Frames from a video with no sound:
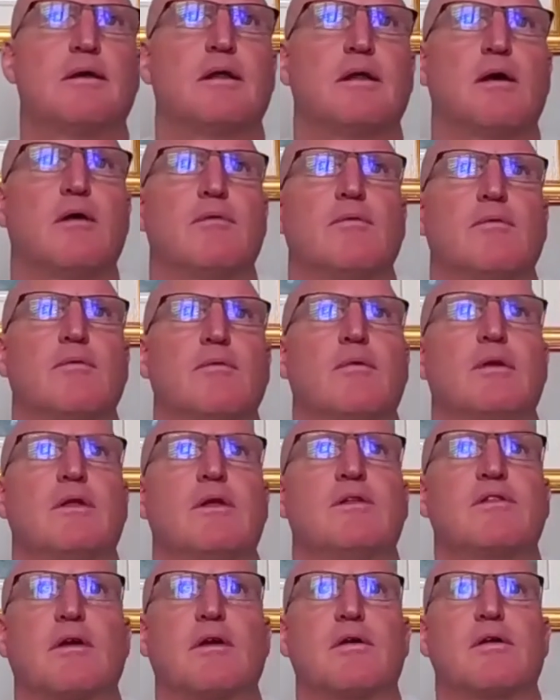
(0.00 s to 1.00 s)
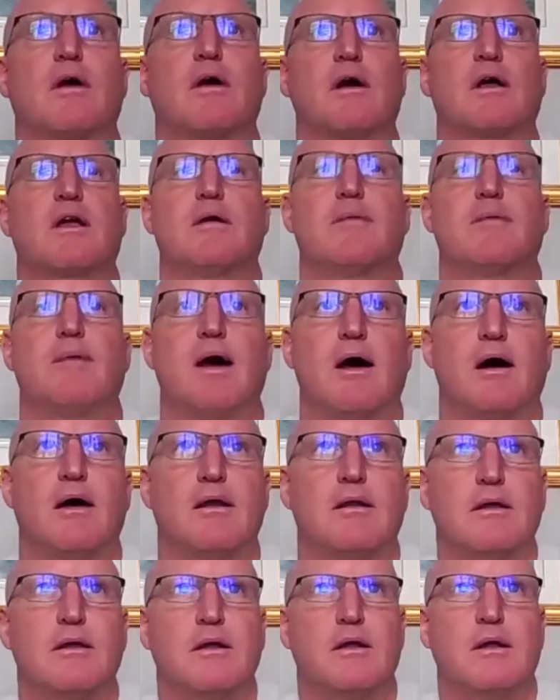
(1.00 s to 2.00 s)
you know, when you start talking
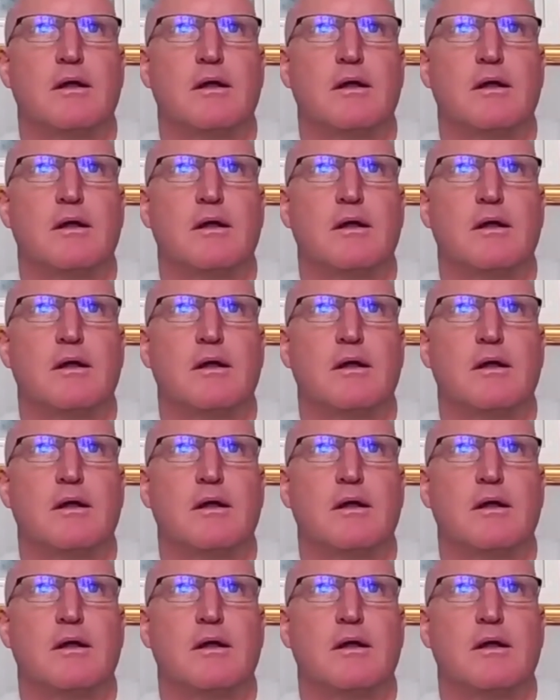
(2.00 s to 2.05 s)
about